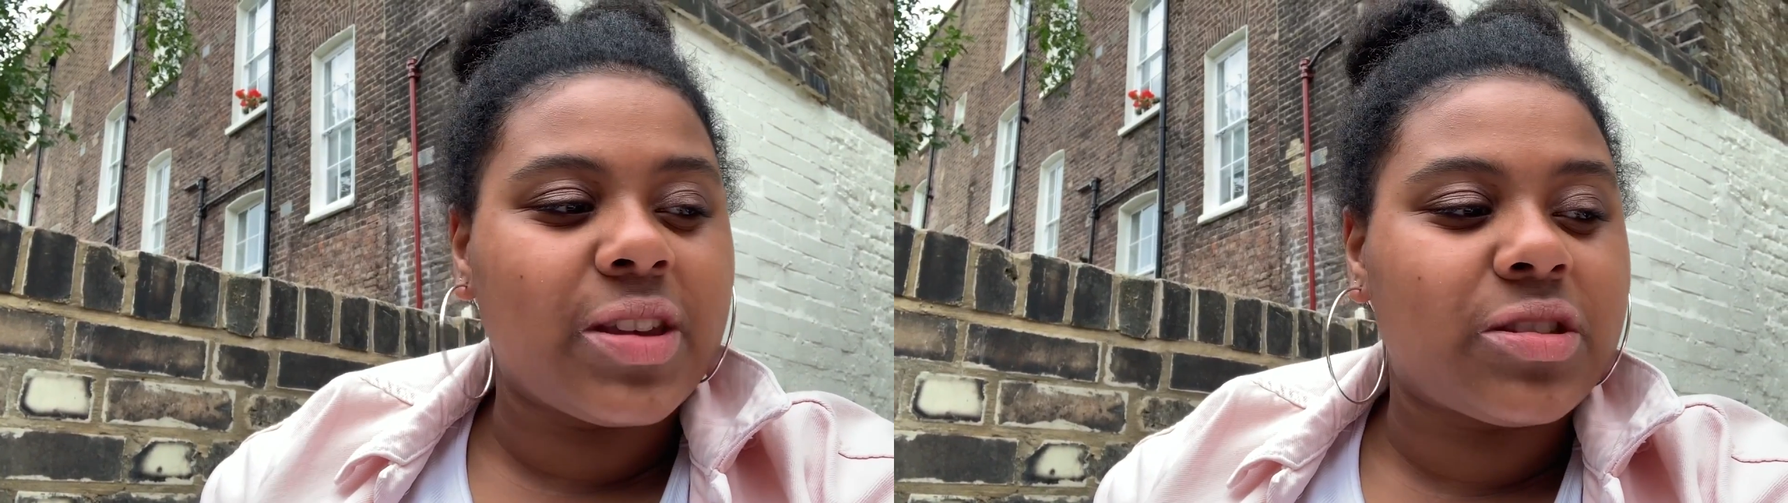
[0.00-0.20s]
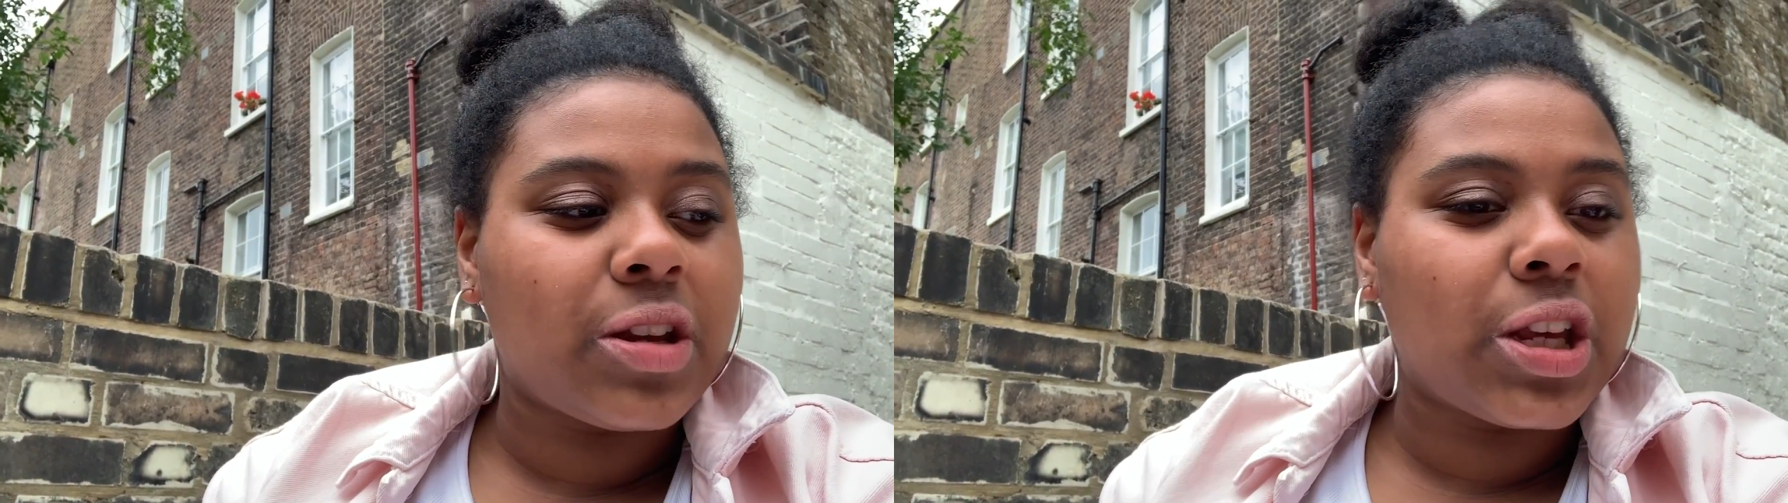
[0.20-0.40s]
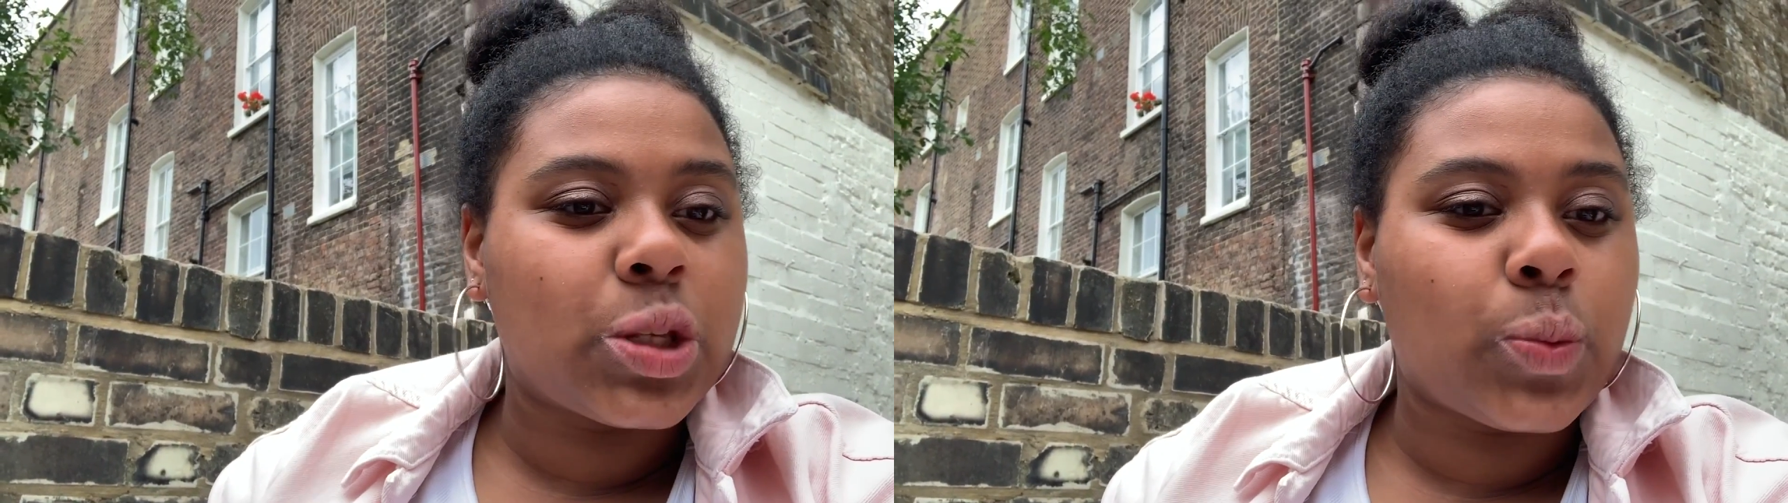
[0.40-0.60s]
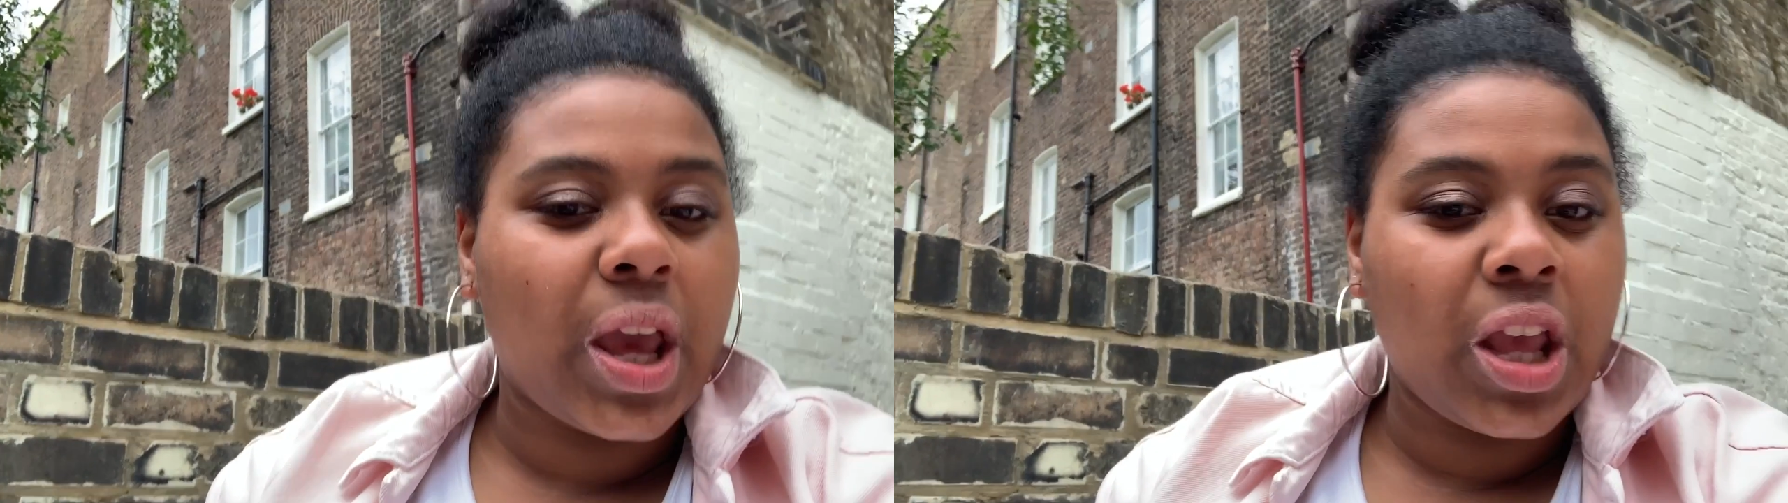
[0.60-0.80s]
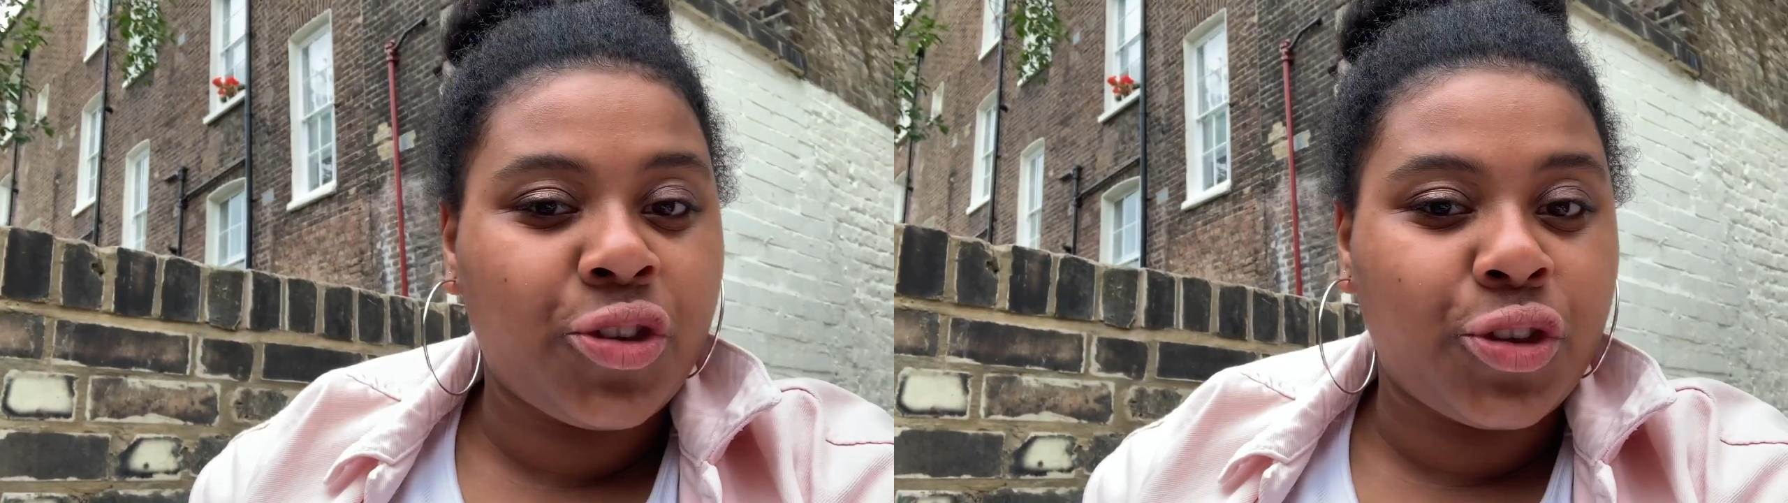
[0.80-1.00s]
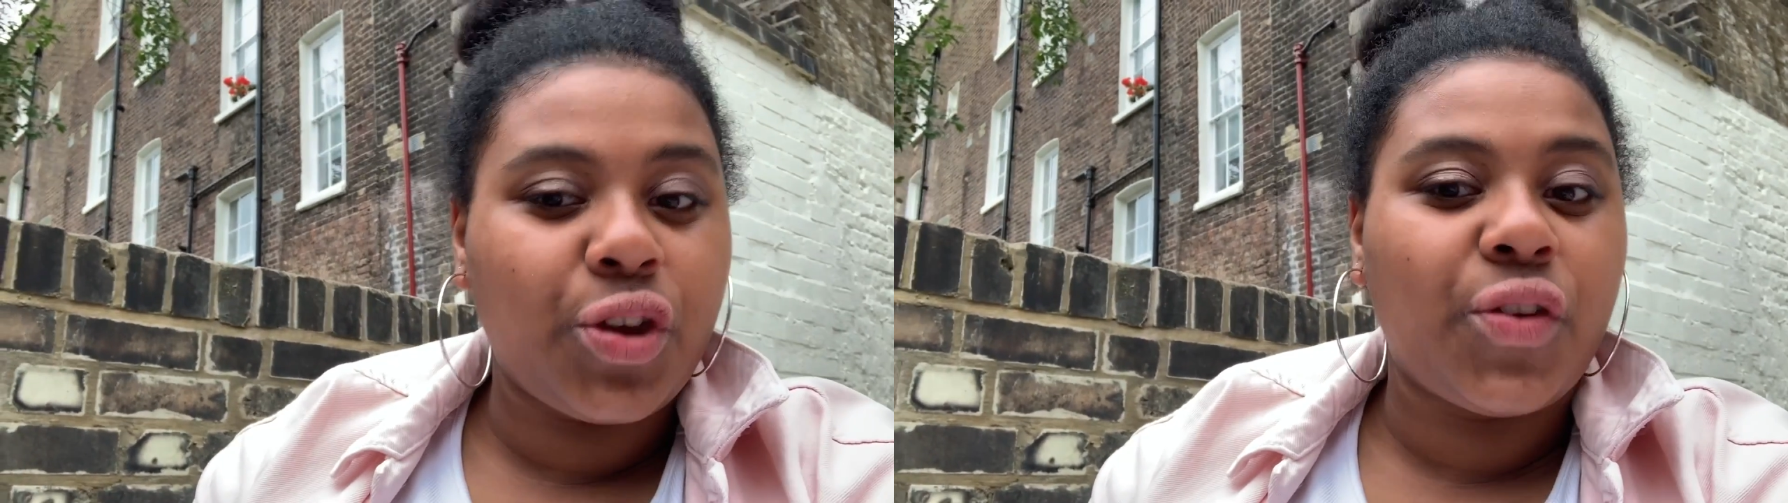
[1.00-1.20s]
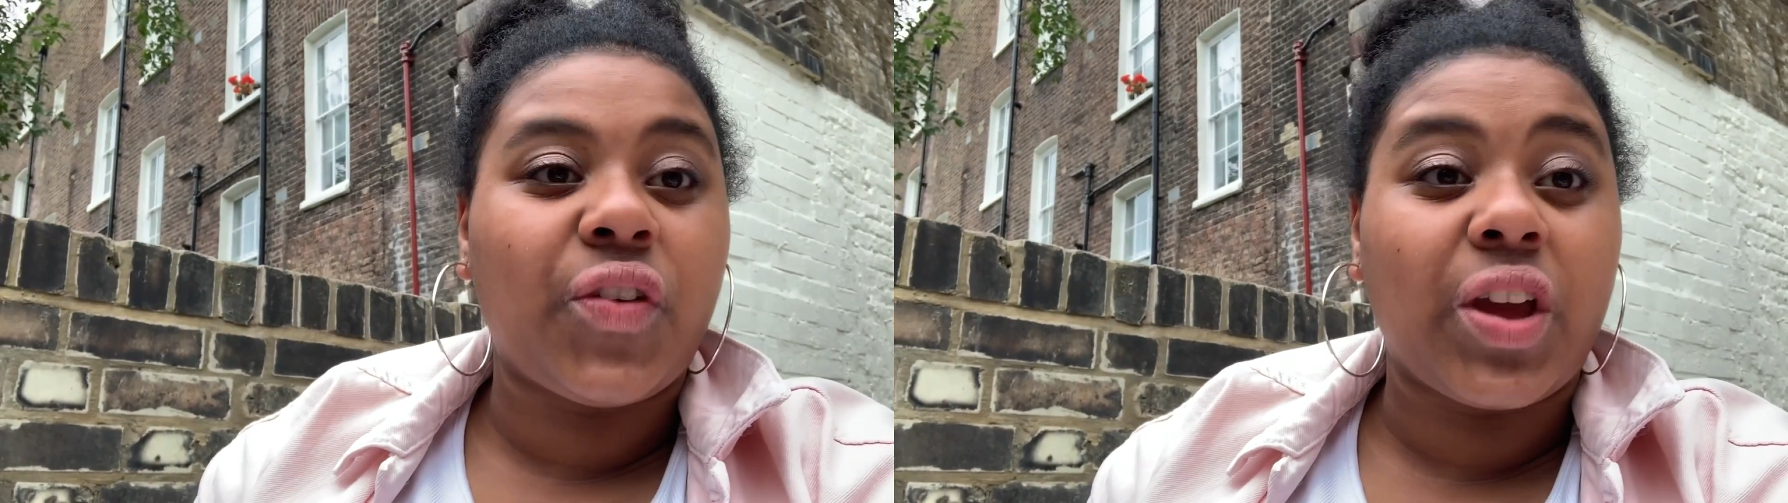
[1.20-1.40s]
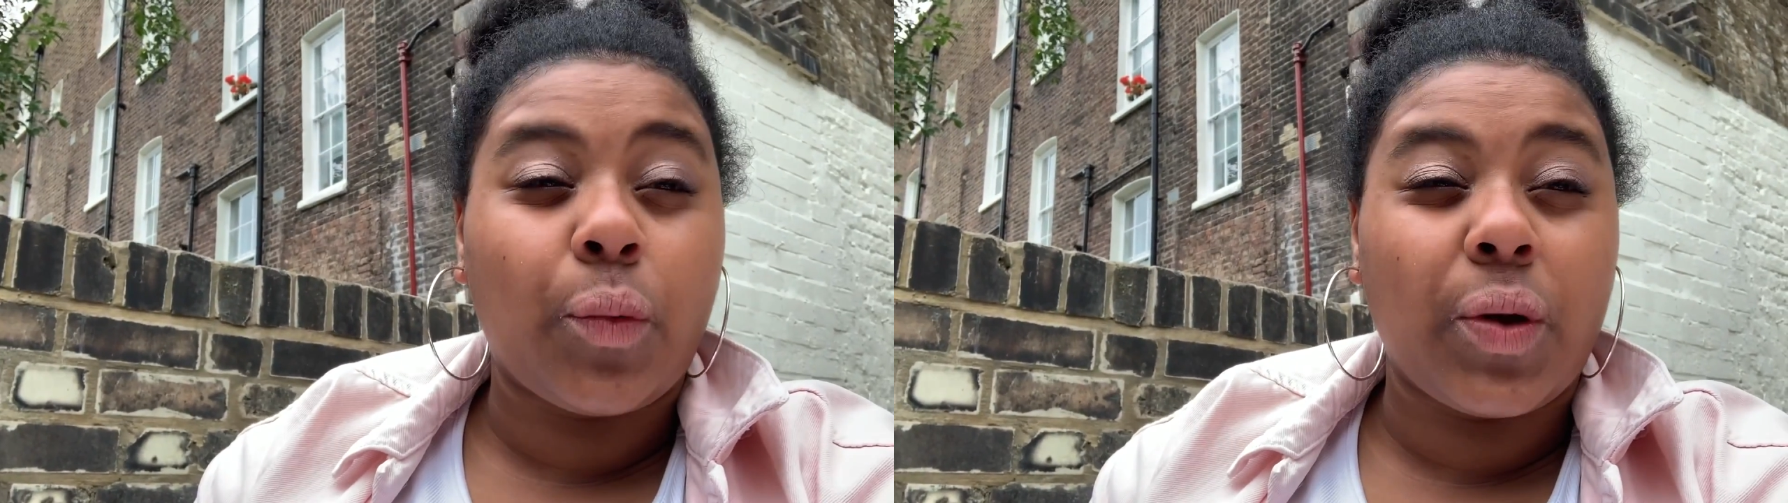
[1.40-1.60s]
It's only because we do
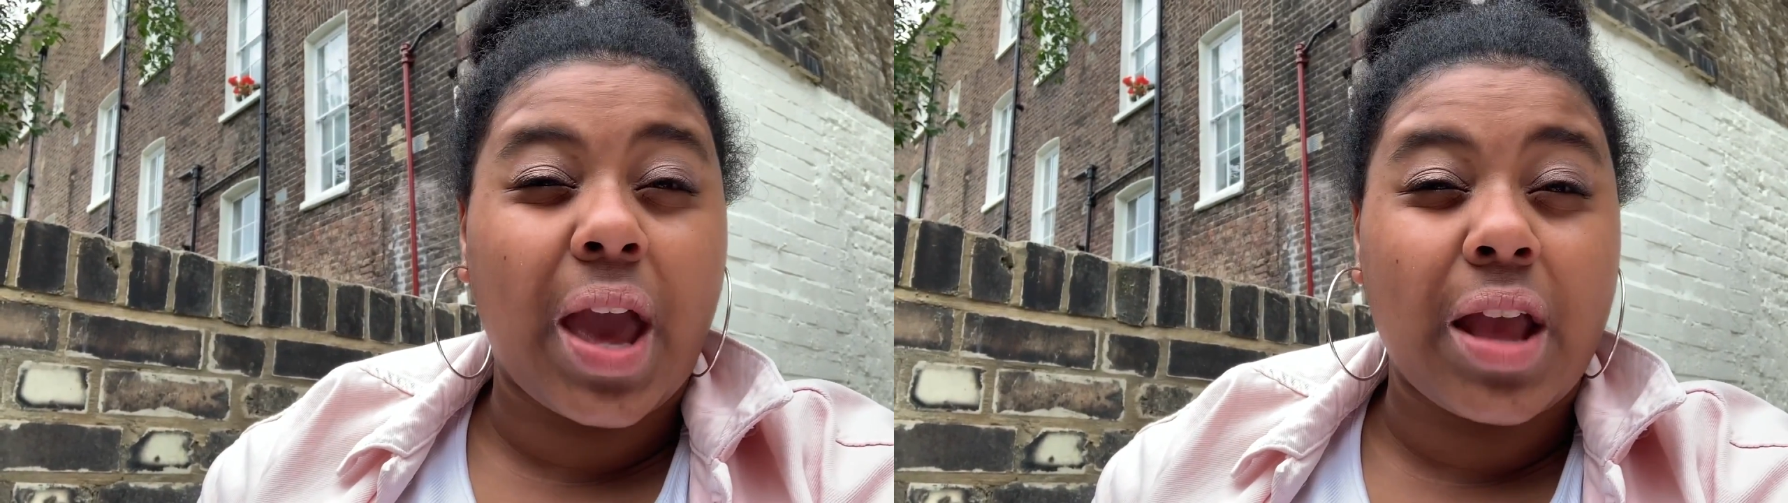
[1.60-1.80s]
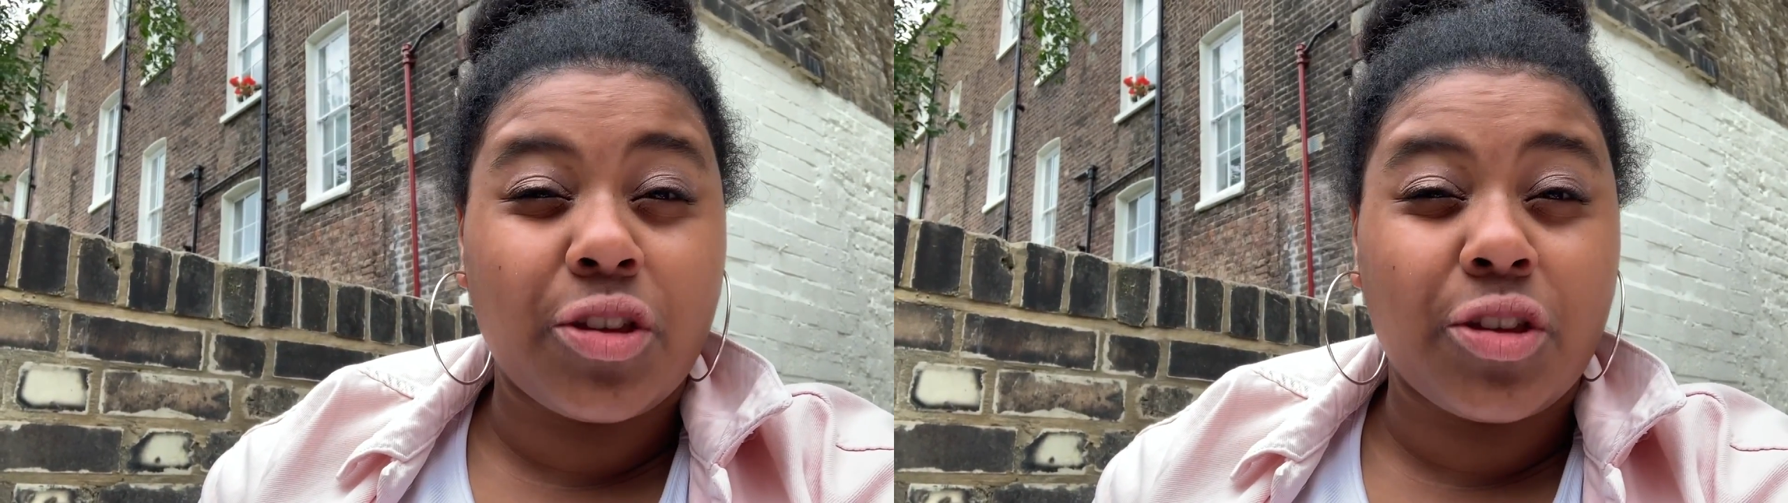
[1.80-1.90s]
think we